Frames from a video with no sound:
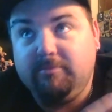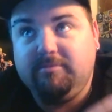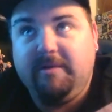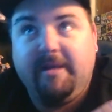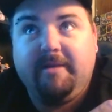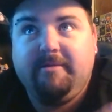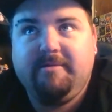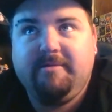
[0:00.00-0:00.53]

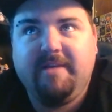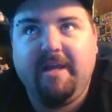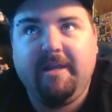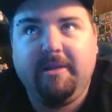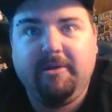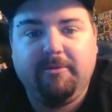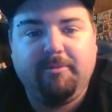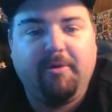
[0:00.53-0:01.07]
yeah, saying
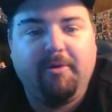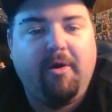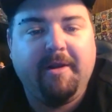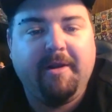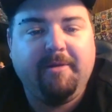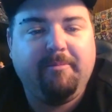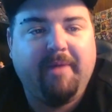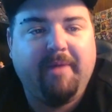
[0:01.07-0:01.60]
you're
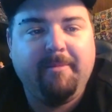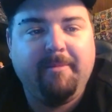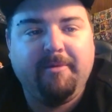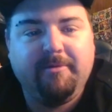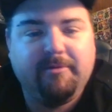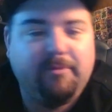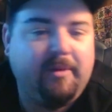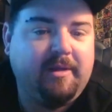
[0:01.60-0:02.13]
behind in
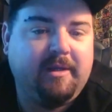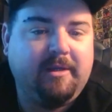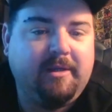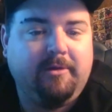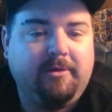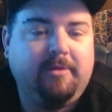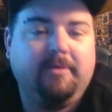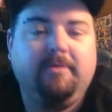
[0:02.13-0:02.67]
payments. When can
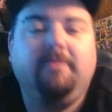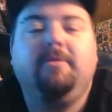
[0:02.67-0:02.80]
you